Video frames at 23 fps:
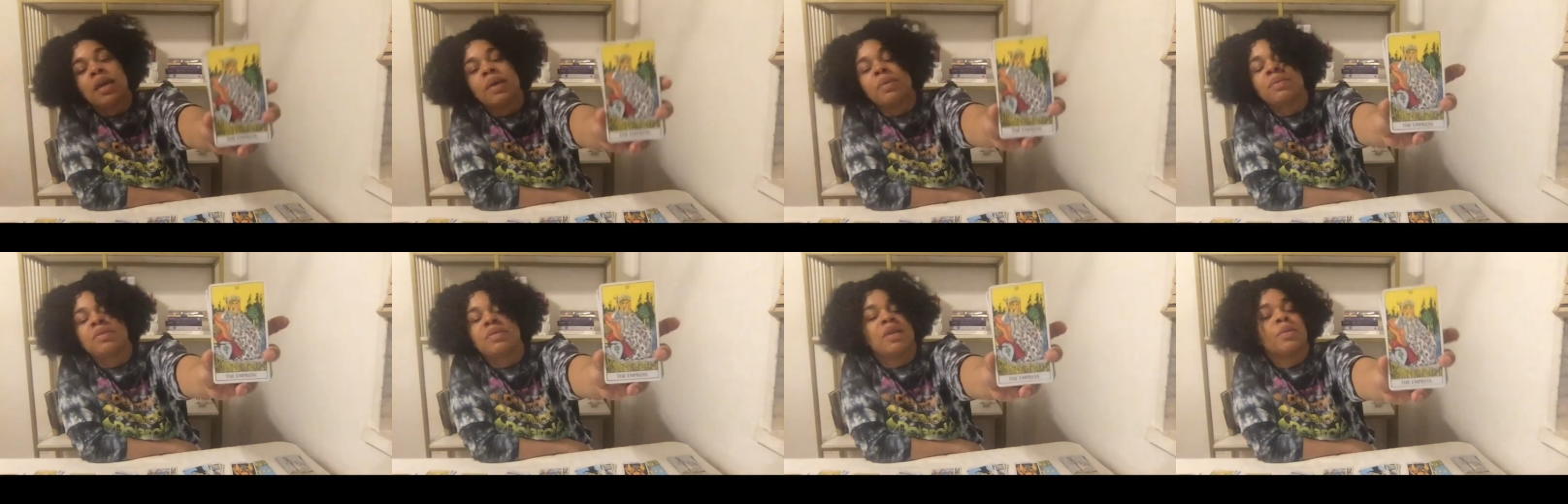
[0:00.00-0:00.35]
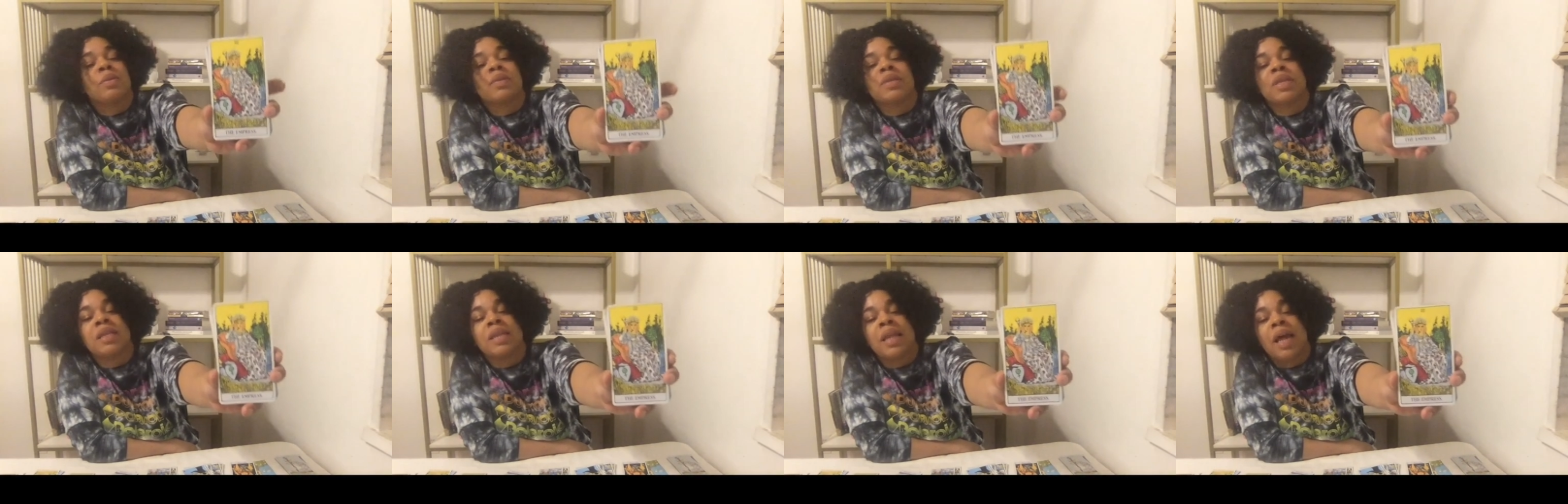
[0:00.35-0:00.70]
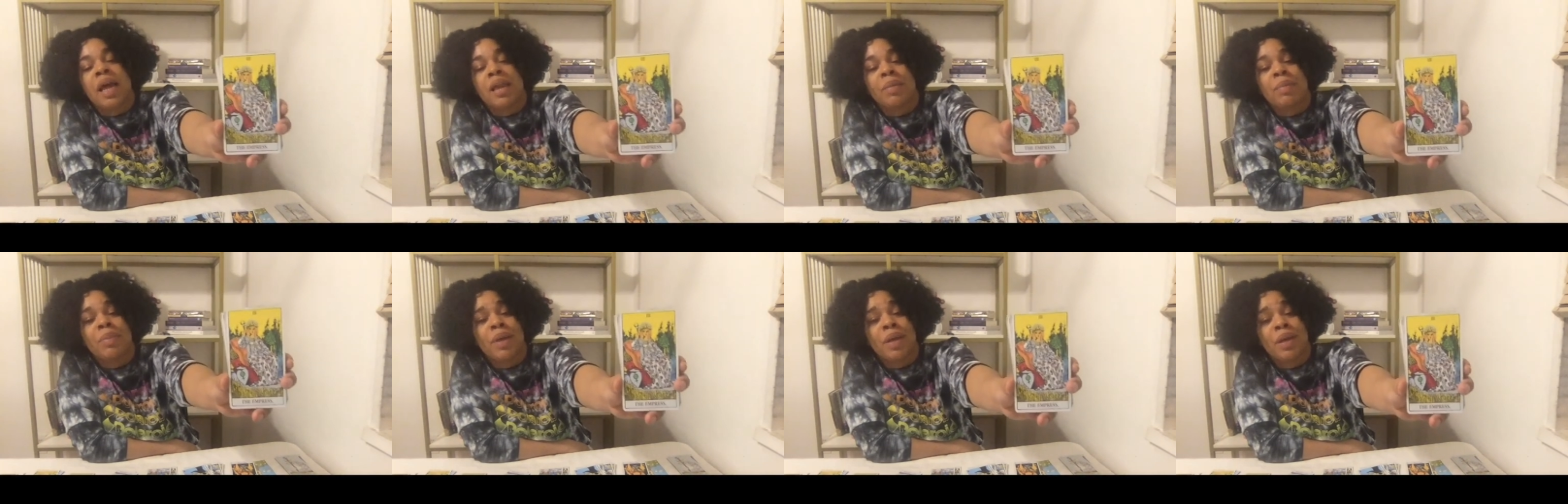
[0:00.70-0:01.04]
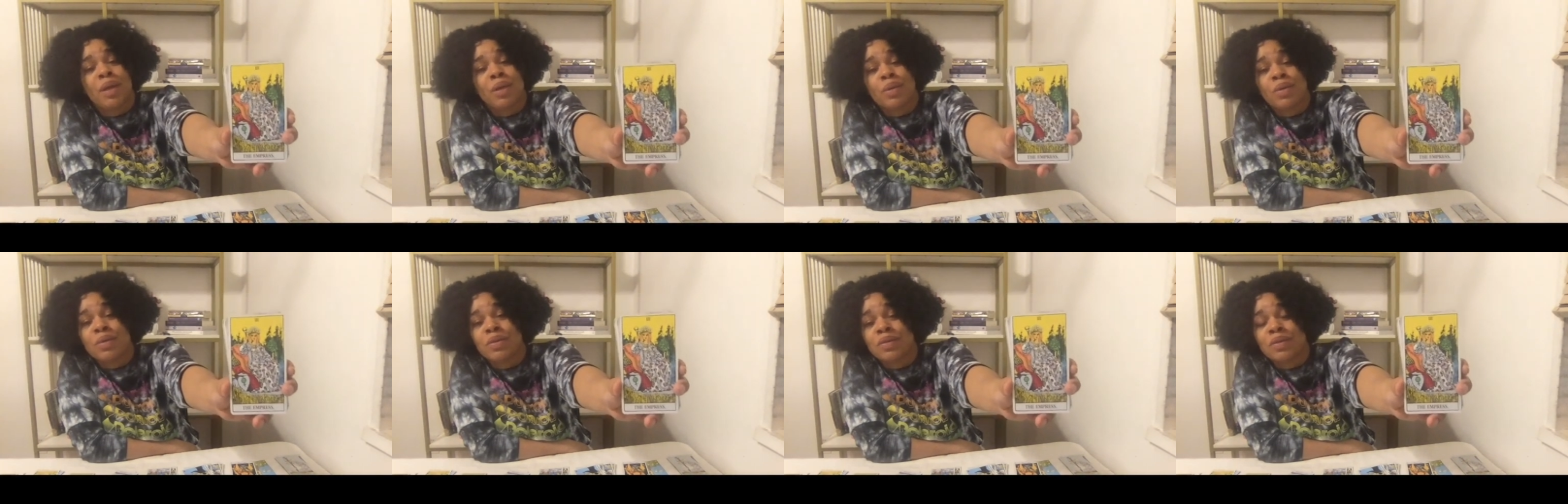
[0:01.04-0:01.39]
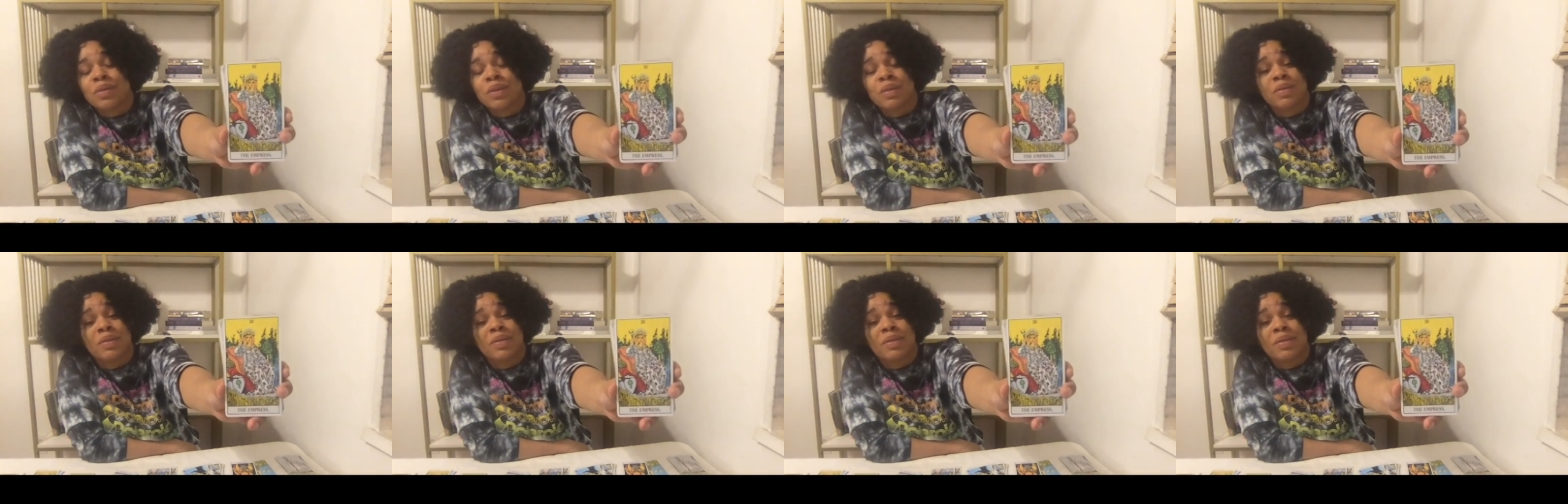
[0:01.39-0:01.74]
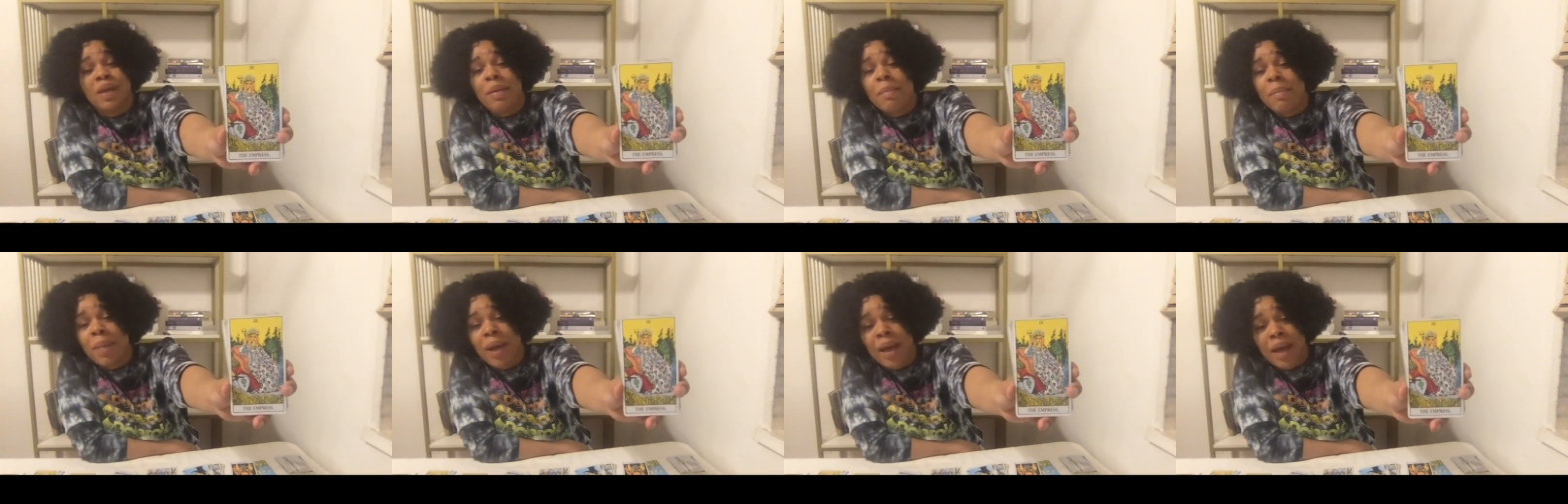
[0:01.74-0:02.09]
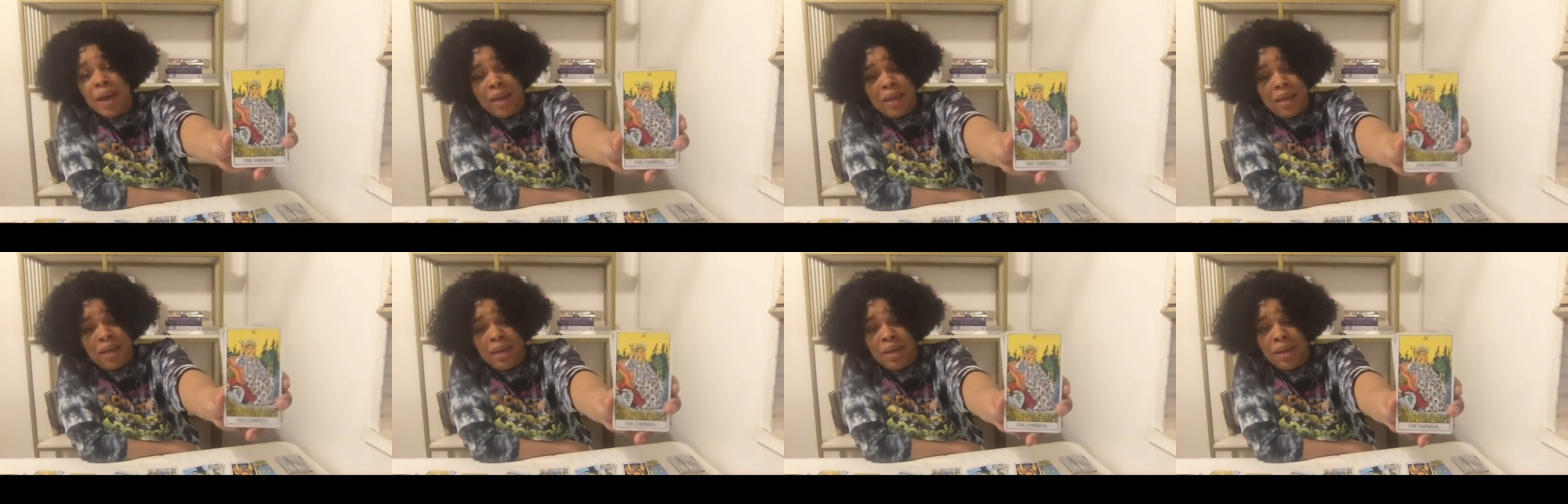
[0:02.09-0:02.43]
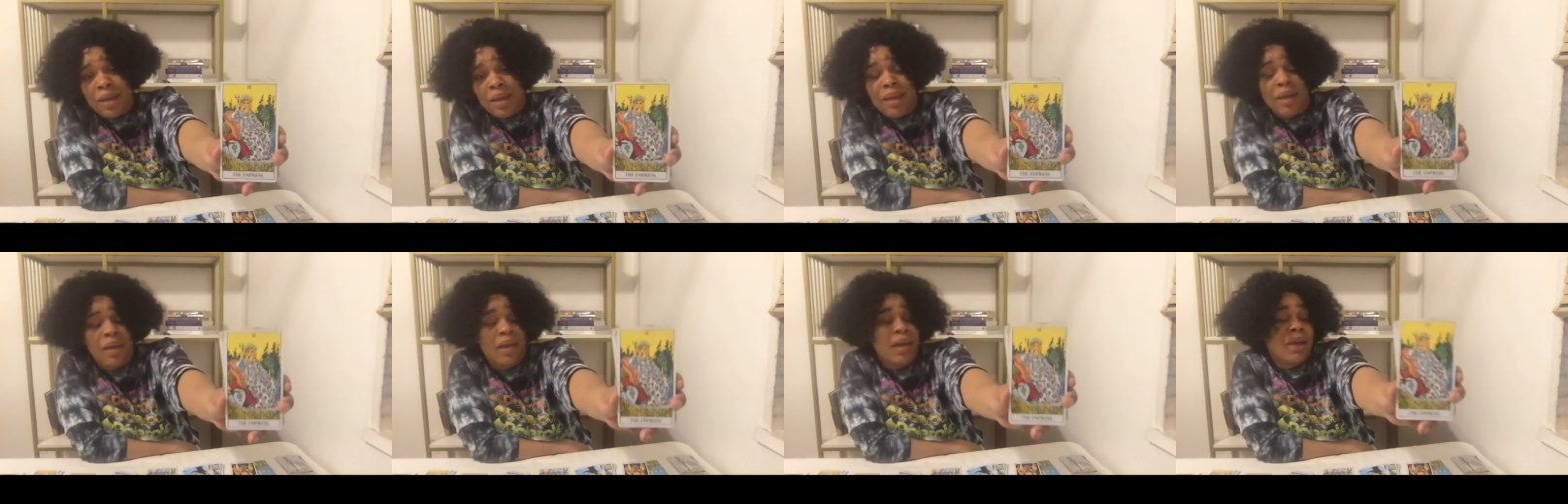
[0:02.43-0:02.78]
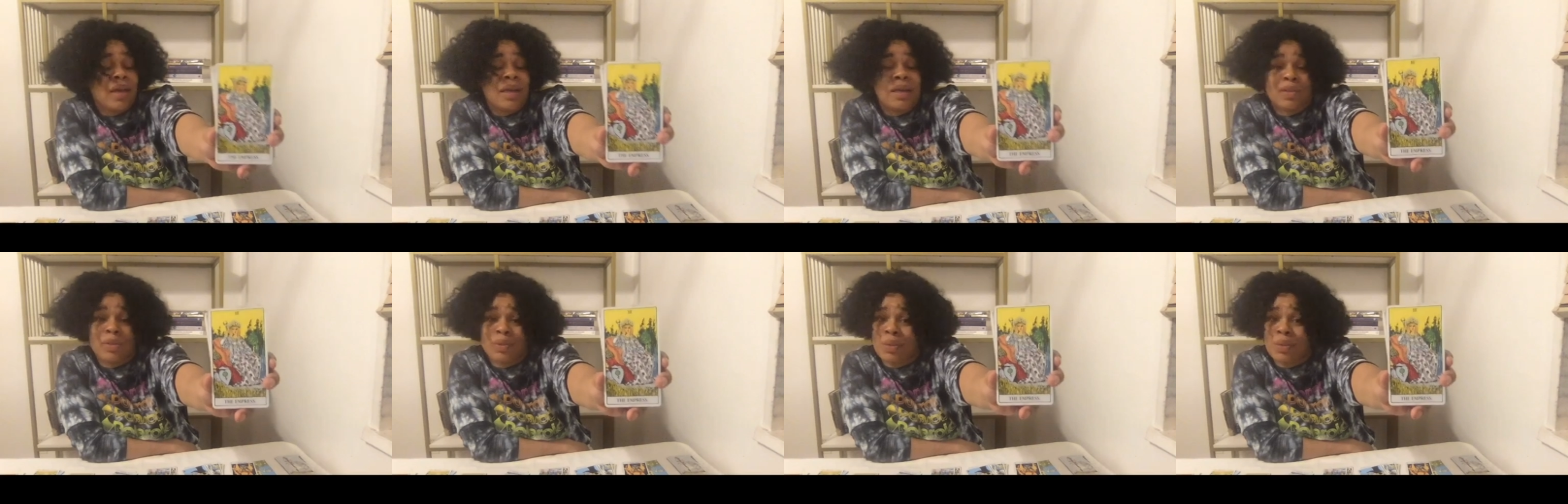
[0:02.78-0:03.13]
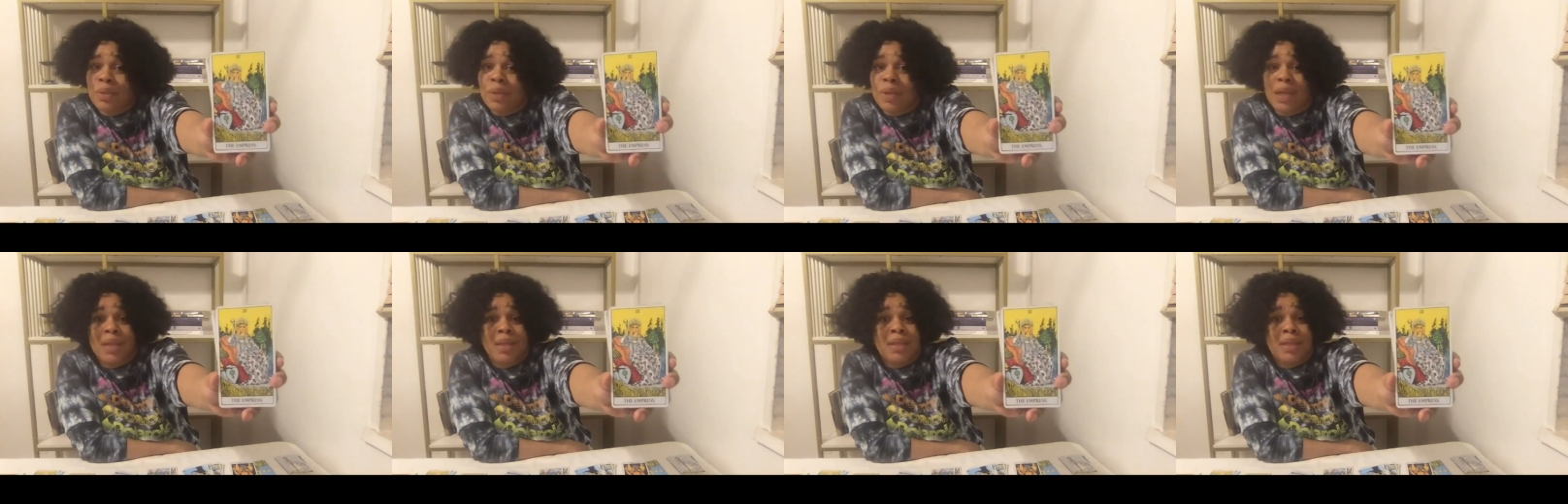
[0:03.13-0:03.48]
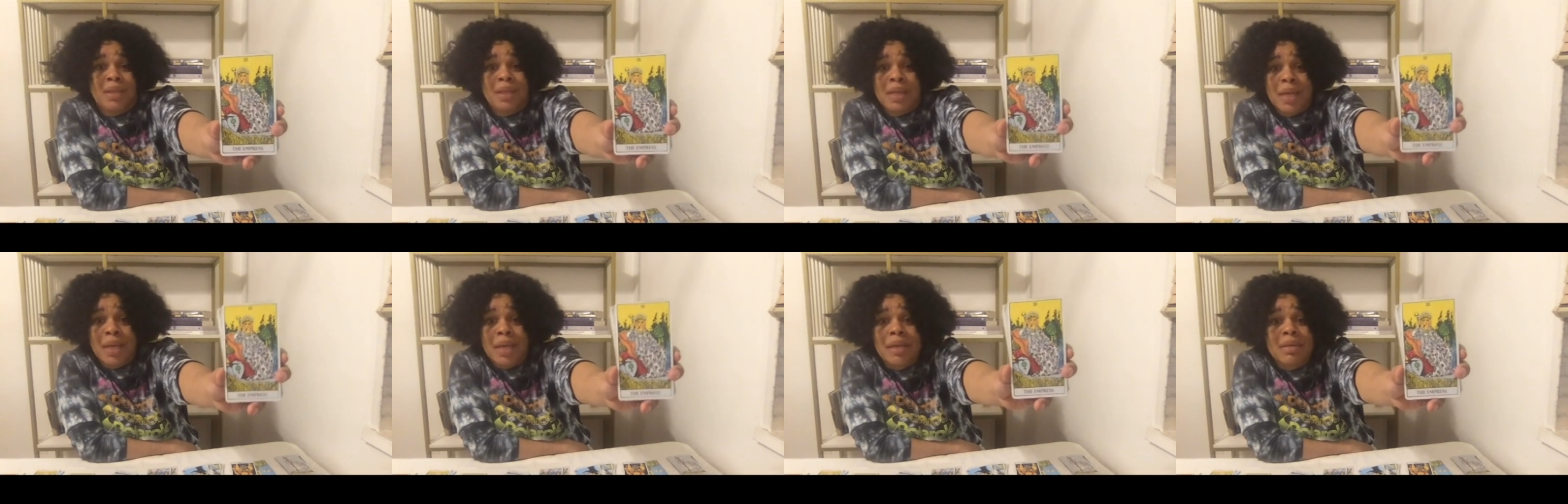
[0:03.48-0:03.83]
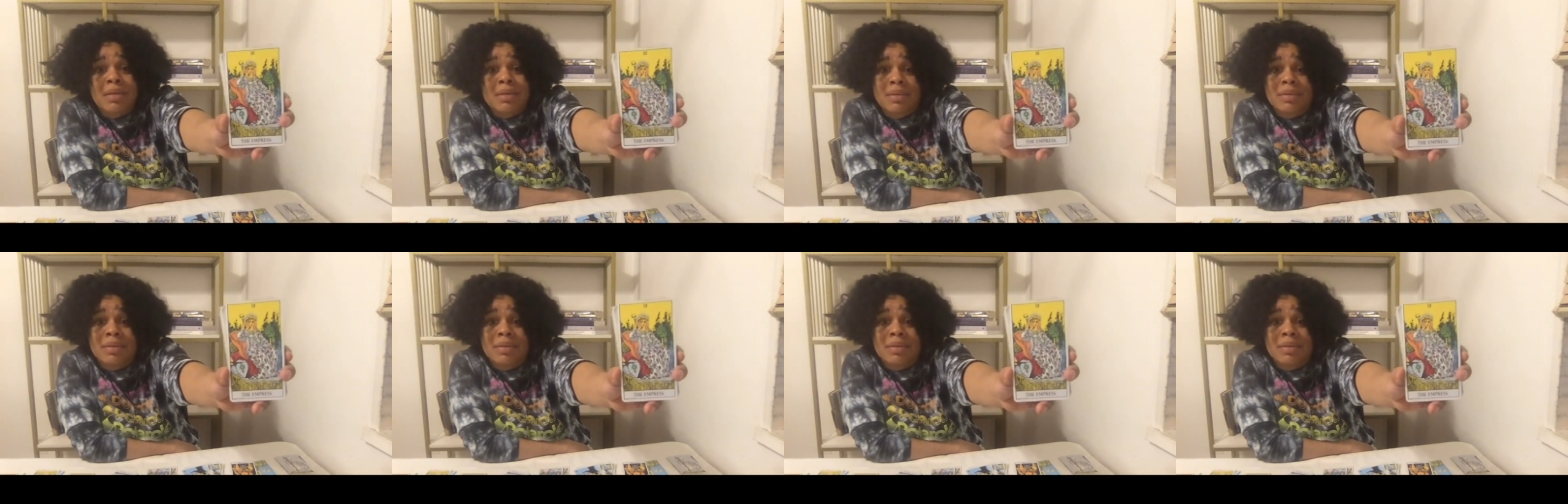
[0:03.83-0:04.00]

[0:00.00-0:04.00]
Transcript: here with the Nine of Pentacles. So somebody is on their shit.